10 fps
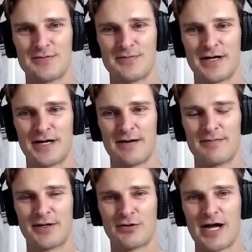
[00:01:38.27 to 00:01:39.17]
But
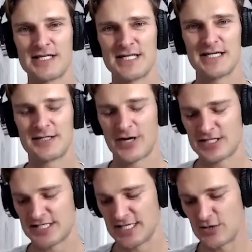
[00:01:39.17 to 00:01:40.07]
great
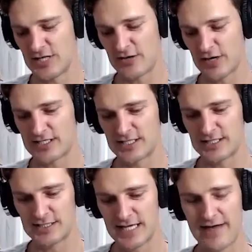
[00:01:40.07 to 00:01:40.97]
to see you again. Great
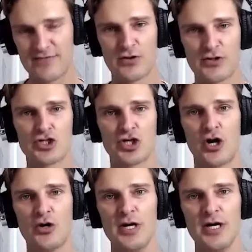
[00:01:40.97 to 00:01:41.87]
to have you on the
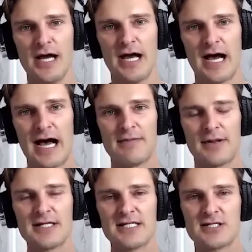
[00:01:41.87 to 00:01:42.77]
show.
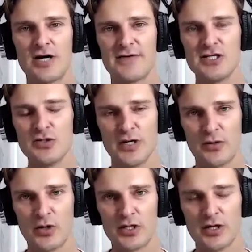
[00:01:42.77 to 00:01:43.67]
Let's dive into it.
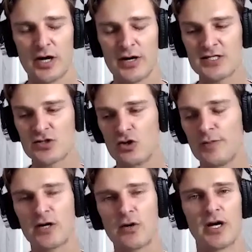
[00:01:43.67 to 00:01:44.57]
I ask all
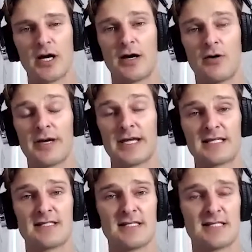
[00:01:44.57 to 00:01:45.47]
my
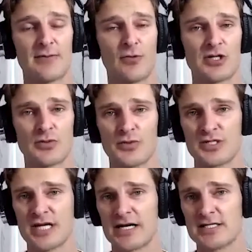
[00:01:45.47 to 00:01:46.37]
guests the same question when we
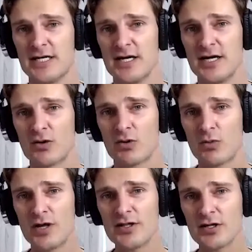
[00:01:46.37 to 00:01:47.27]
start: is
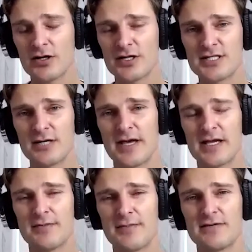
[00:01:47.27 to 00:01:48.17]
rewind the clock and tell me how
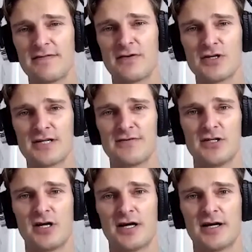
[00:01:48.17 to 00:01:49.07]
you made your first ever
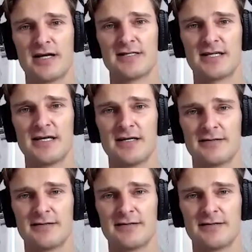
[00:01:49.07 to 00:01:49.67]
dollar as a kid.